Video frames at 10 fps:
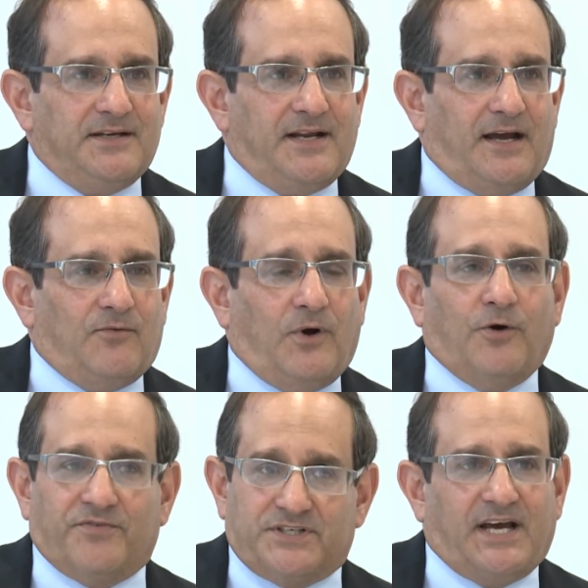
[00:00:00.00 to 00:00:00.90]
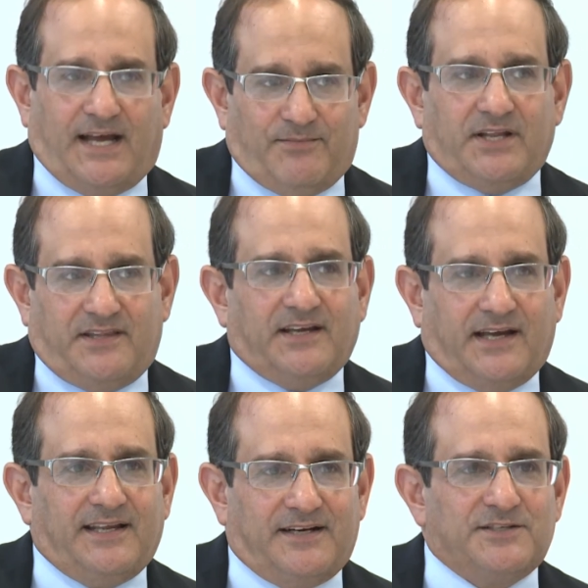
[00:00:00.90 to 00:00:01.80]
Now, over time, I think
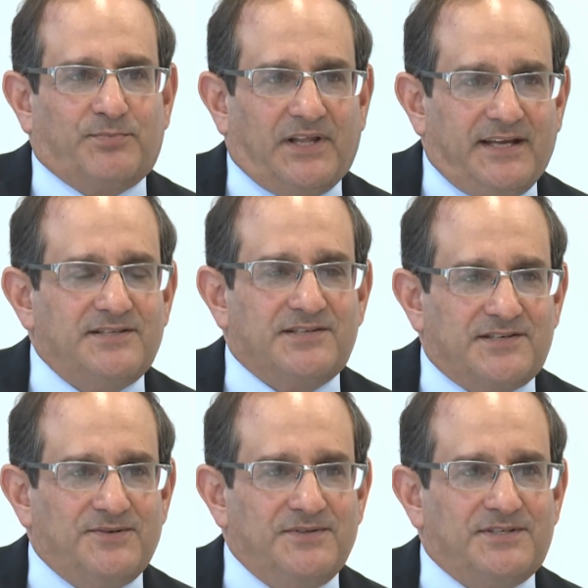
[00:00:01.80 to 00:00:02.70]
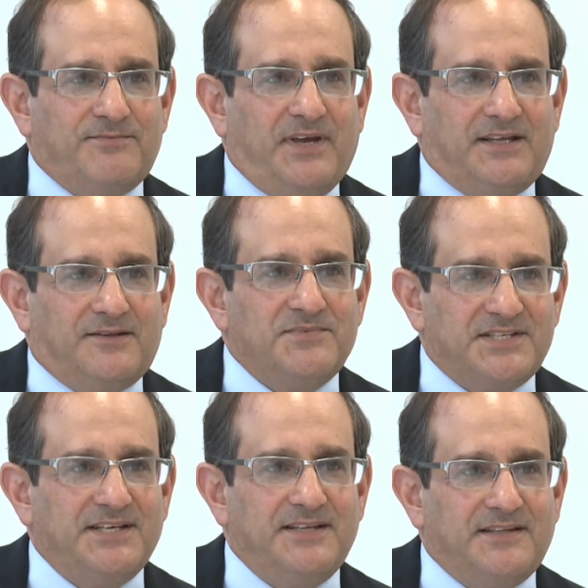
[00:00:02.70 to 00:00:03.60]
I can explain to students and make them
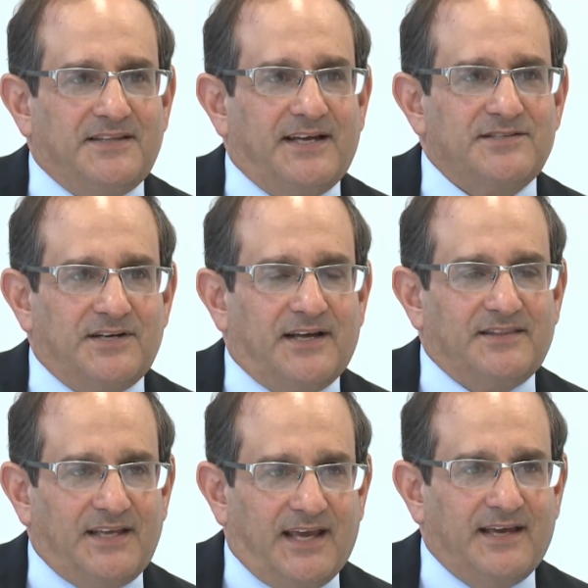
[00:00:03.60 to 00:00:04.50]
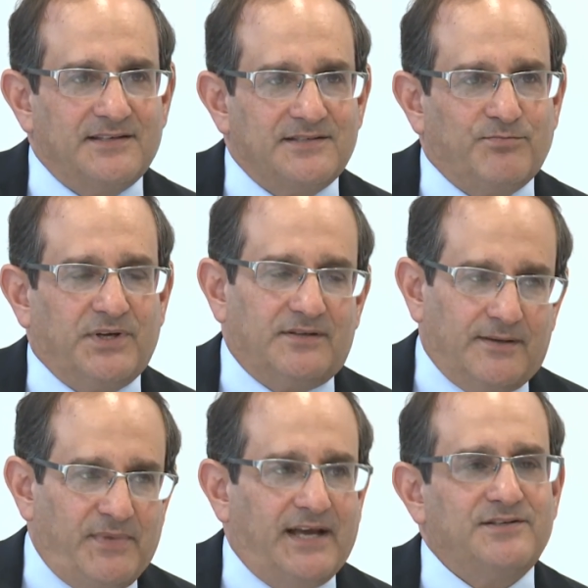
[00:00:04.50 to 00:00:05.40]
see that that's not the case, but
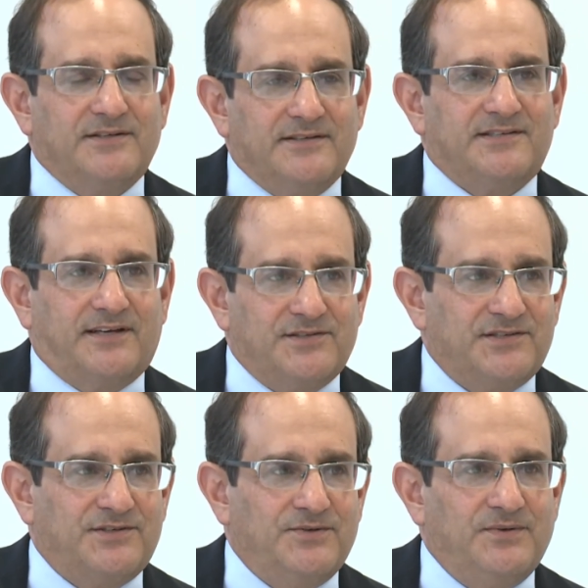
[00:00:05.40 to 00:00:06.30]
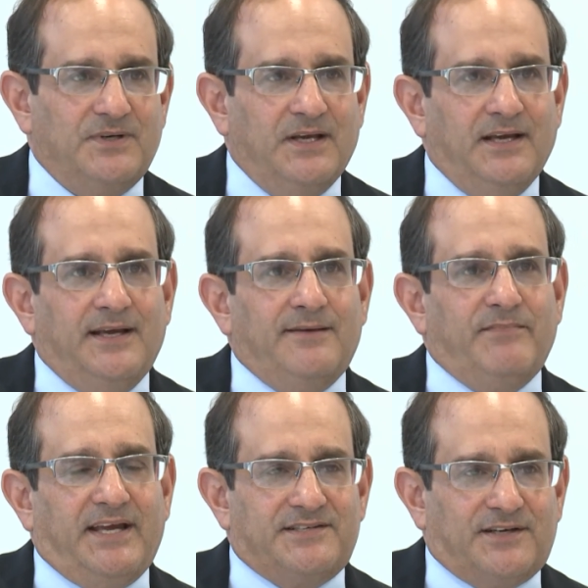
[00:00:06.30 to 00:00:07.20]
imagine that such a student
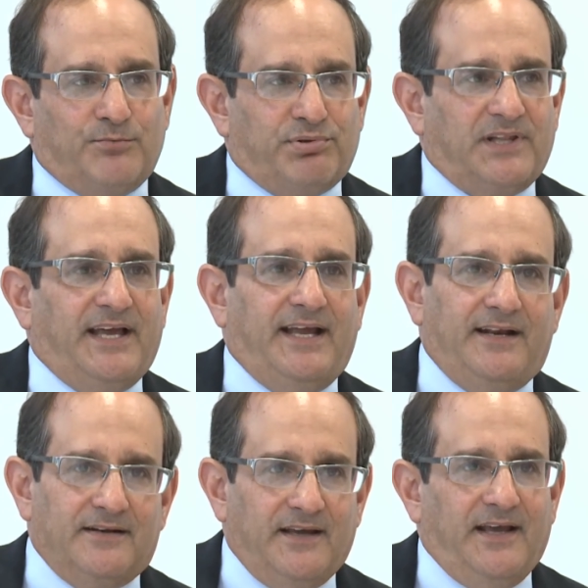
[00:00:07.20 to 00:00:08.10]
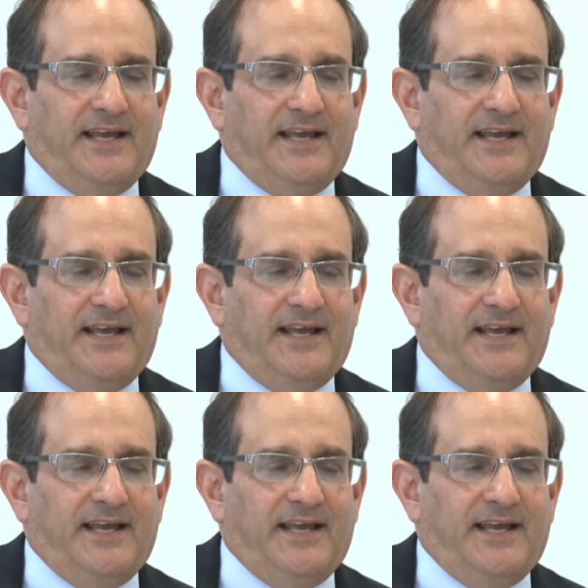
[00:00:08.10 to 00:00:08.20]
makes a complaint,